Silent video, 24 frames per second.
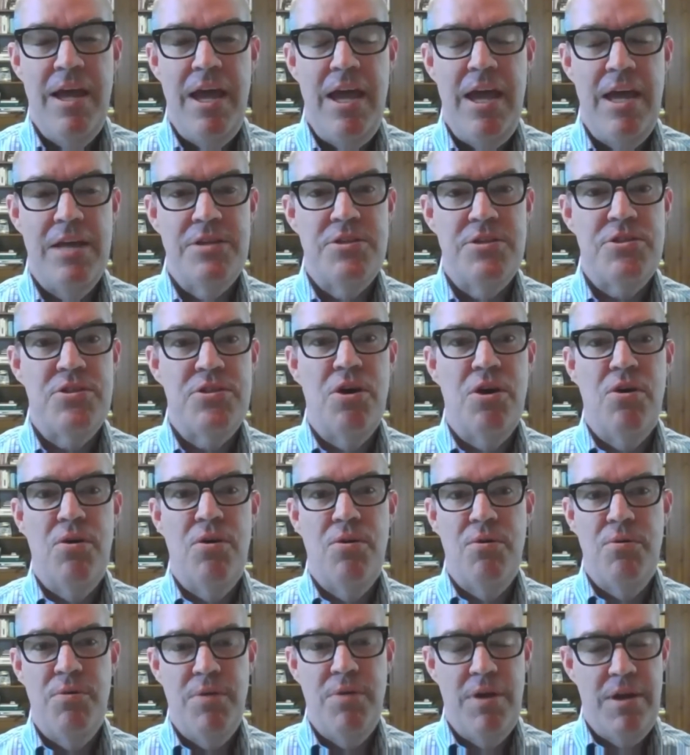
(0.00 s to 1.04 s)
And
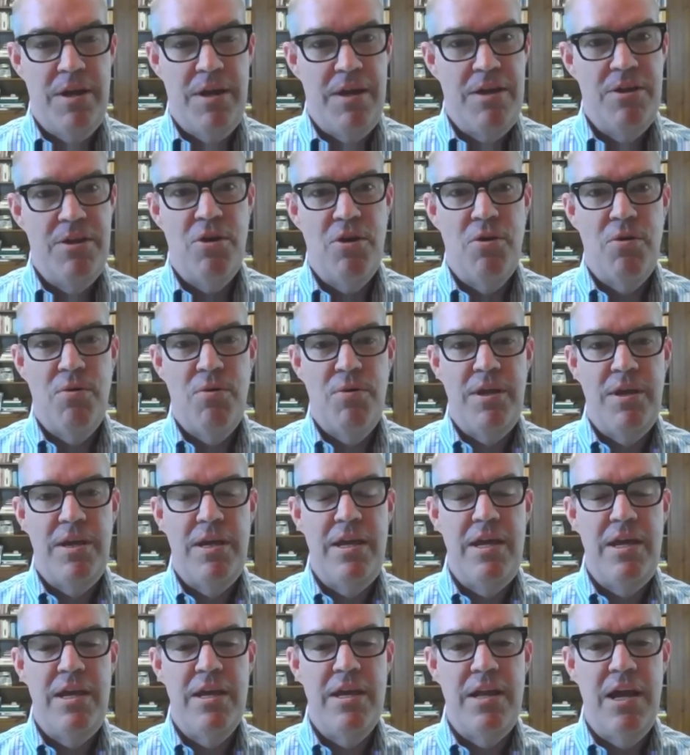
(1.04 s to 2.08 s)
so, you know,
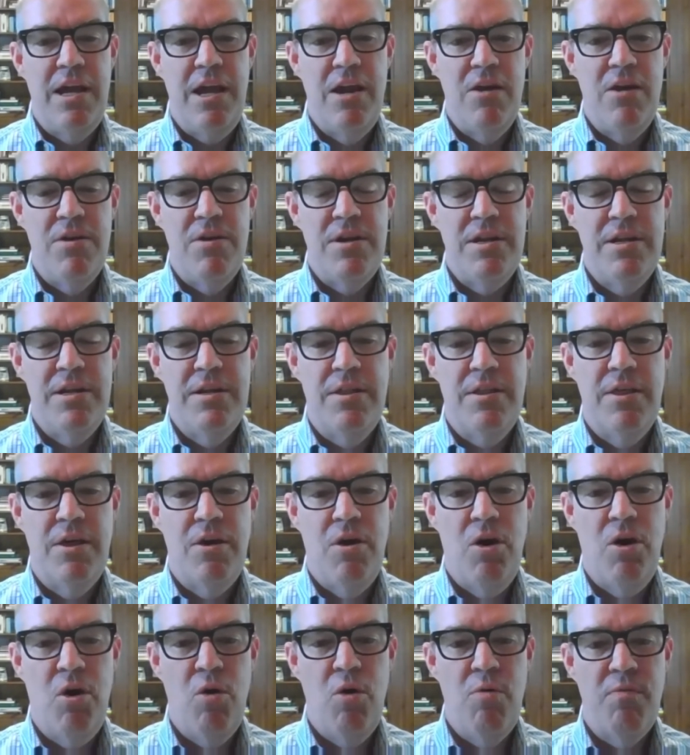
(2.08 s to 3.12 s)
he inherited the
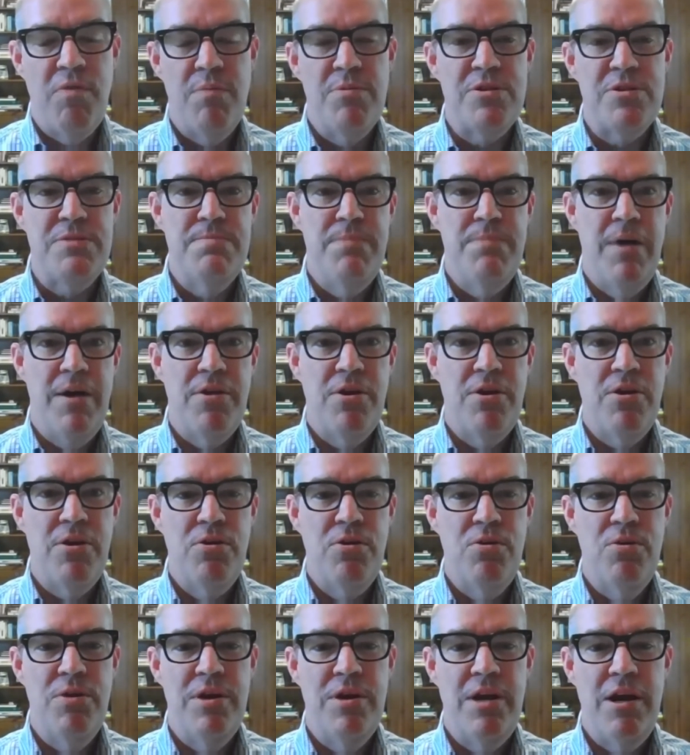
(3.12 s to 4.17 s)
home from his mother,
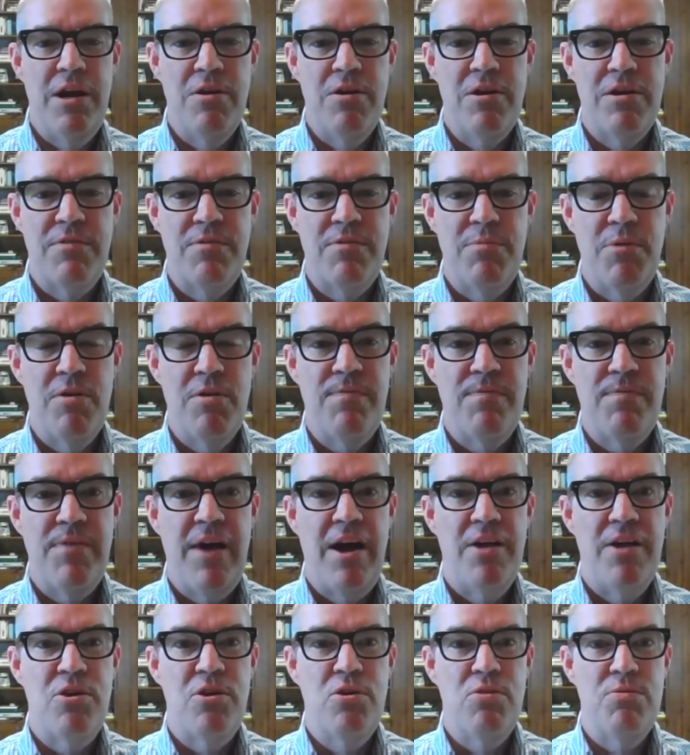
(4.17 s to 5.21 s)
who inherited from her
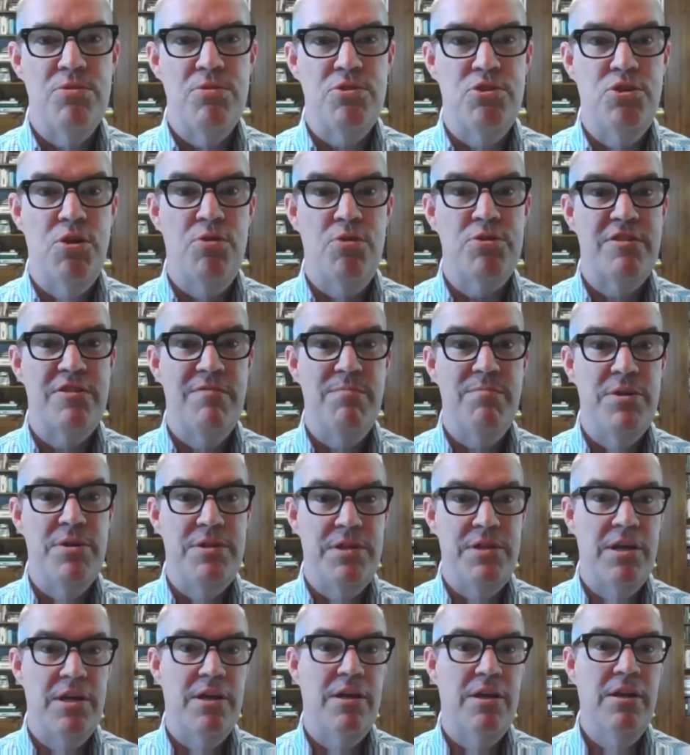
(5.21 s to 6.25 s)
father, who was Joseph
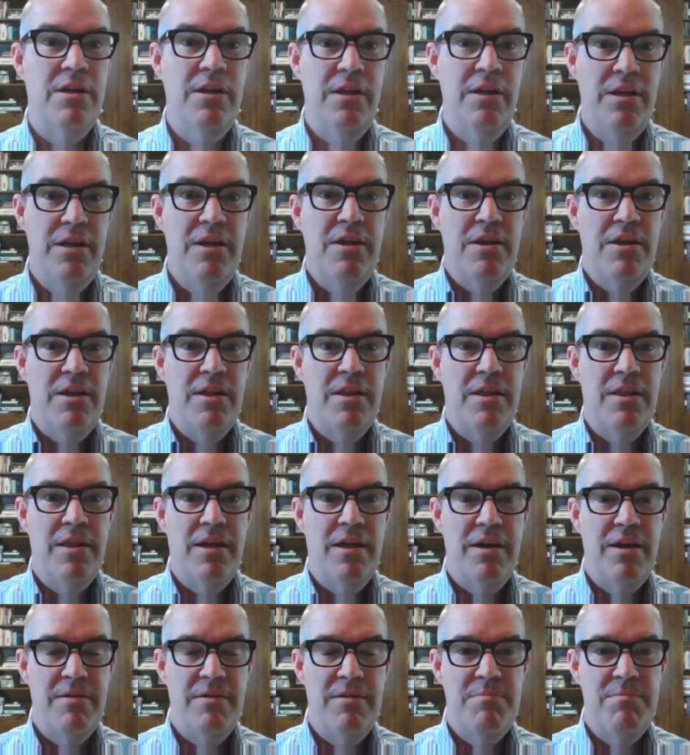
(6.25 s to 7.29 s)
Medill,
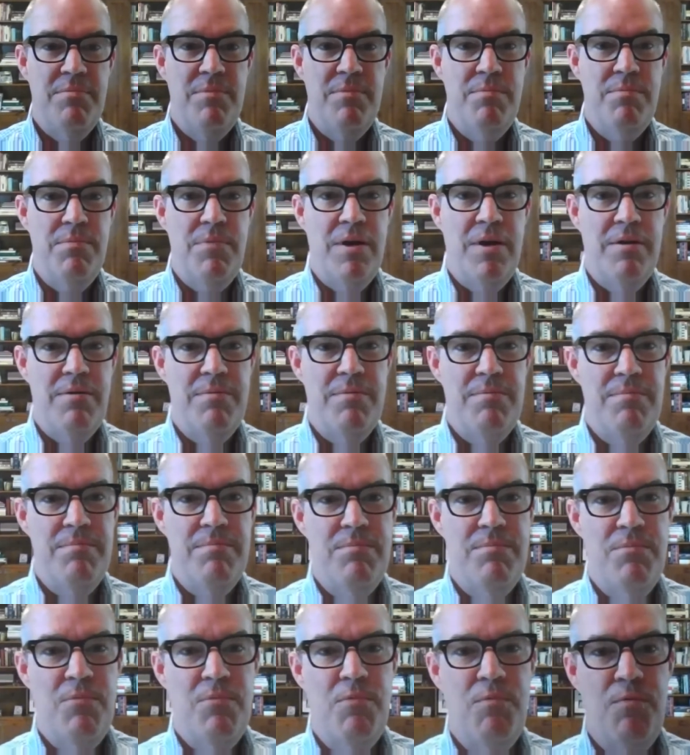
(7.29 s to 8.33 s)

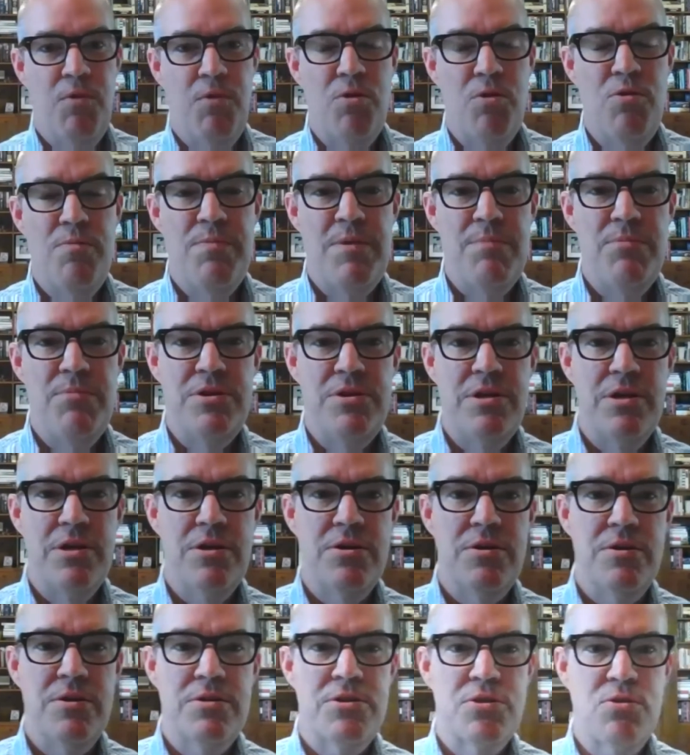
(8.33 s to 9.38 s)
for whom the
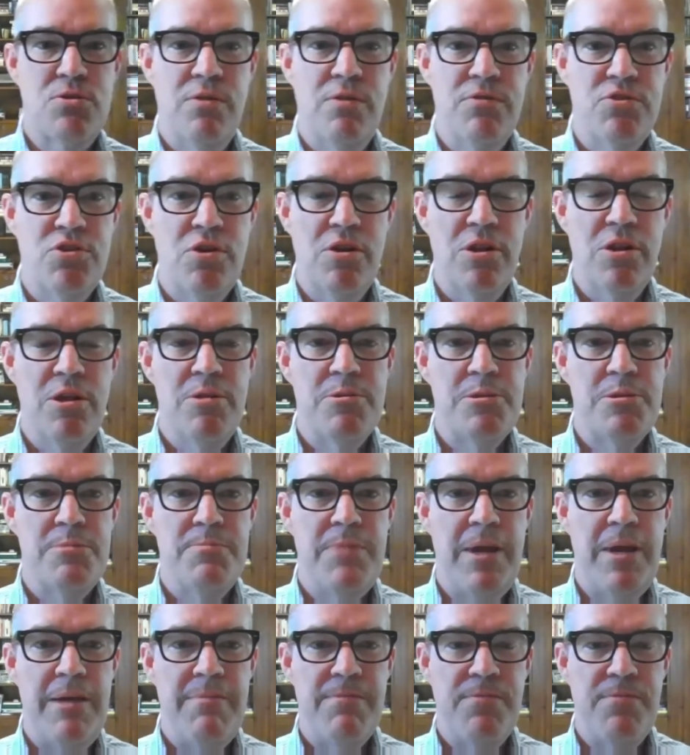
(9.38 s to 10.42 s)
Medill School of Journalism
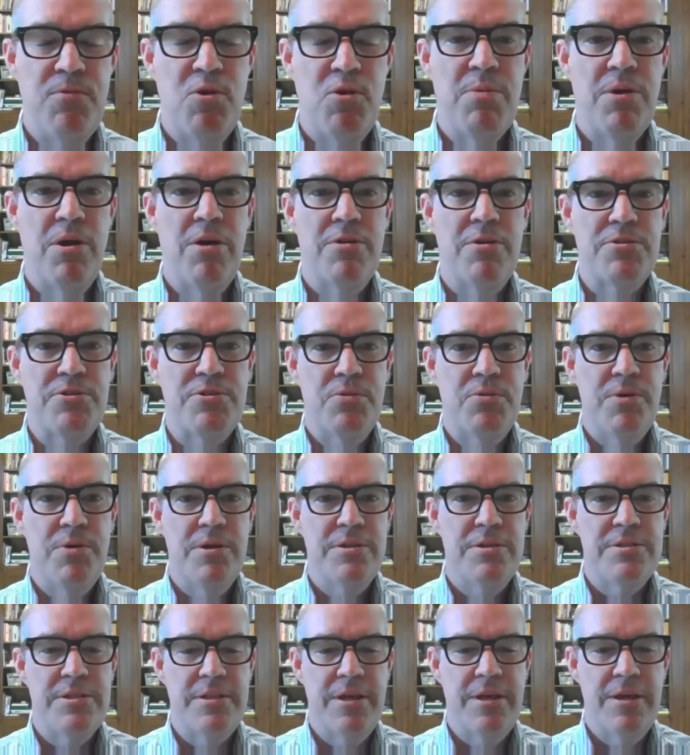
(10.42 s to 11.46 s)
named for, but also
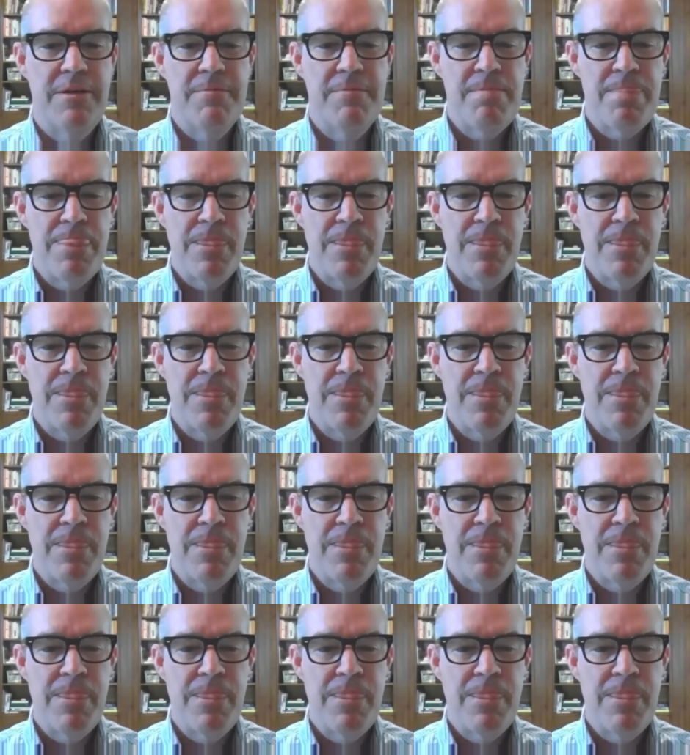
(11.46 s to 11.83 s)
was the